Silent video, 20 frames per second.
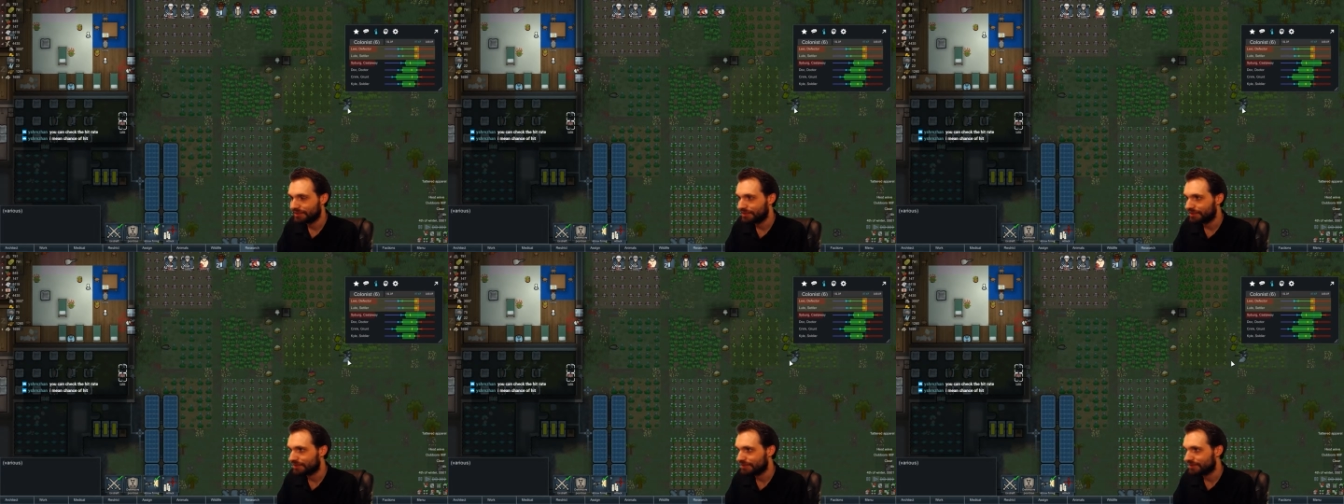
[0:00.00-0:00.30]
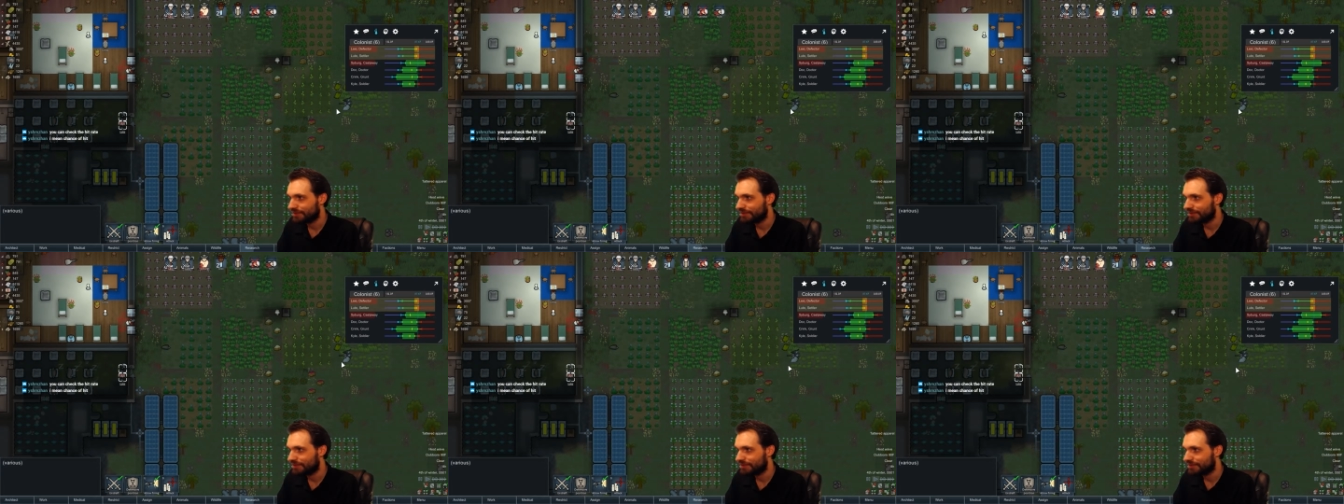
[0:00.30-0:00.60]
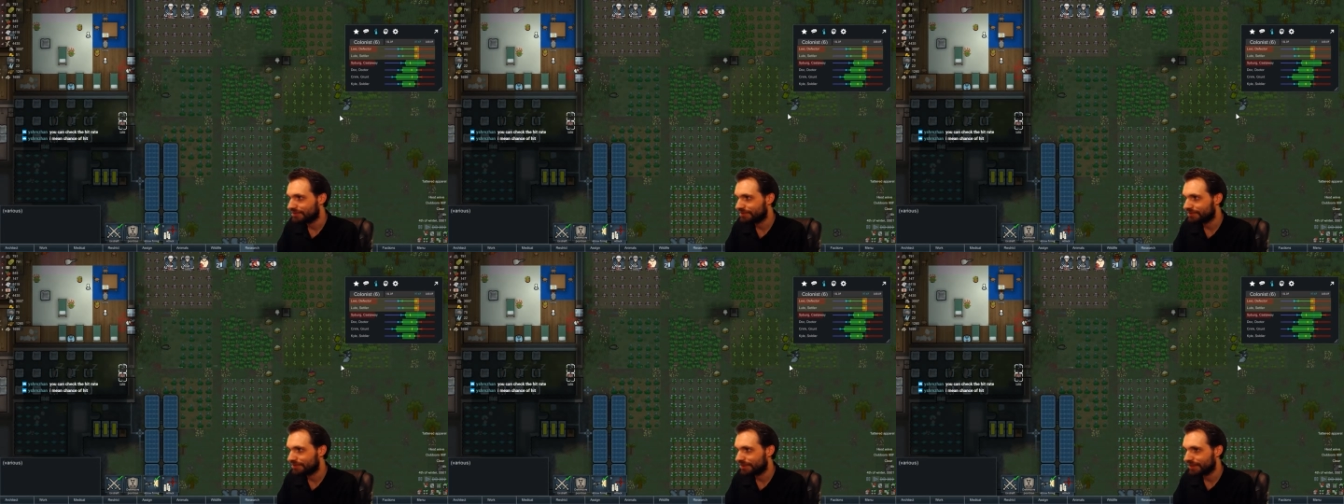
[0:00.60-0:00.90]
because he's
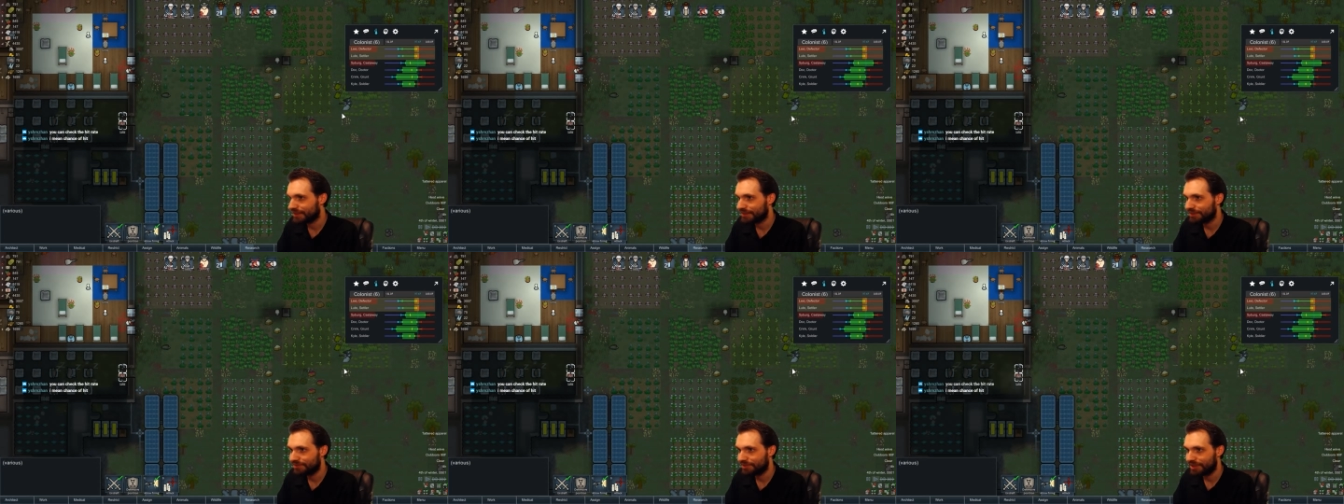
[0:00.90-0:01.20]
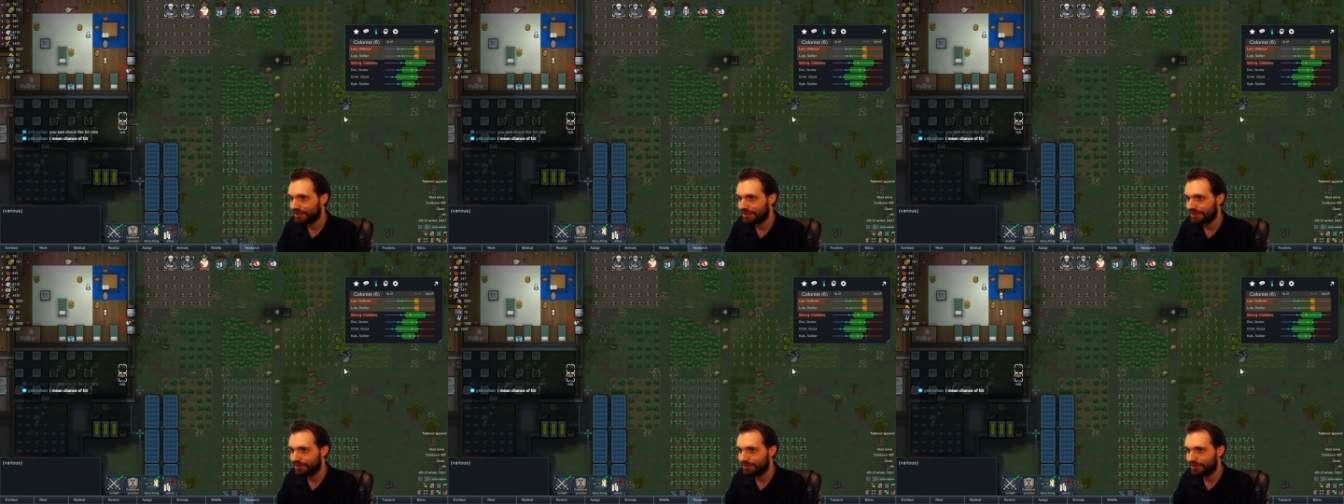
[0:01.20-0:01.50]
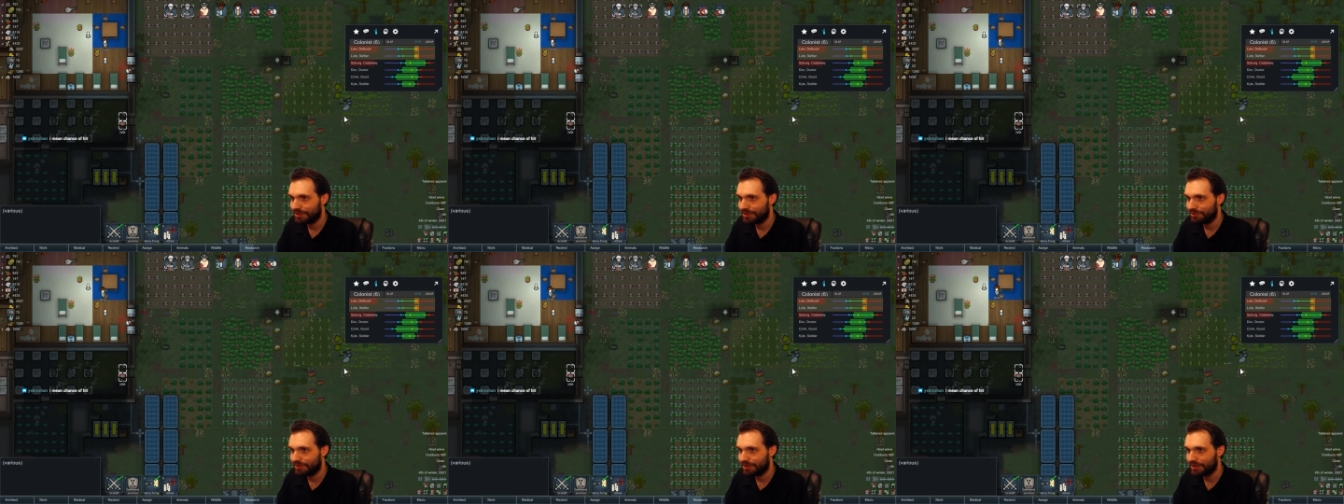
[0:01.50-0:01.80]
distracted right now
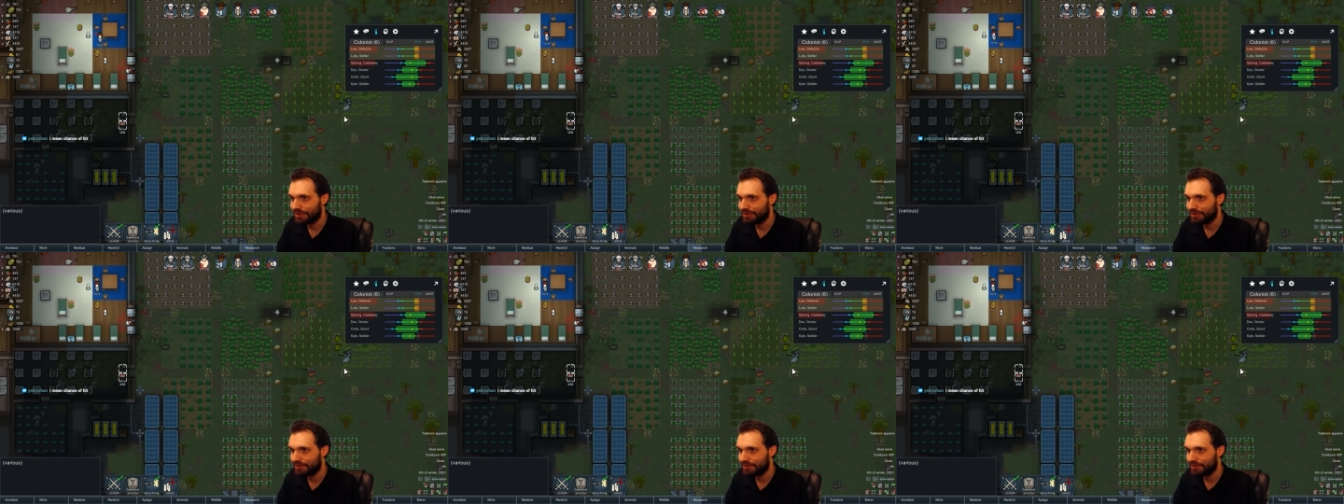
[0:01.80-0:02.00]
anyway.